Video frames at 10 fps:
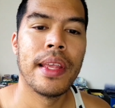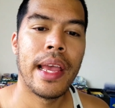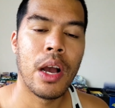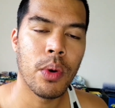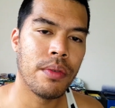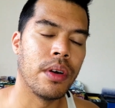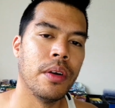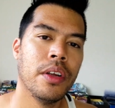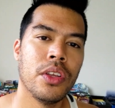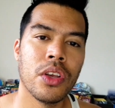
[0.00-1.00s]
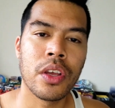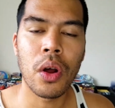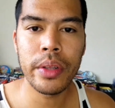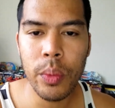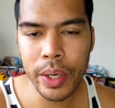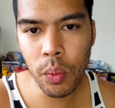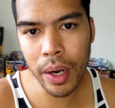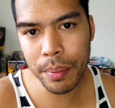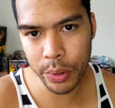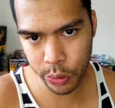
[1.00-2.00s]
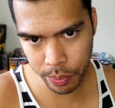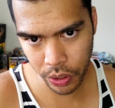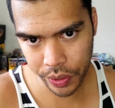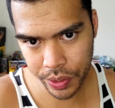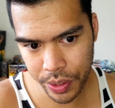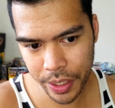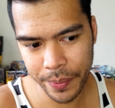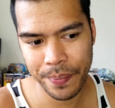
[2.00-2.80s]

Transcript: However, you can only win one booster box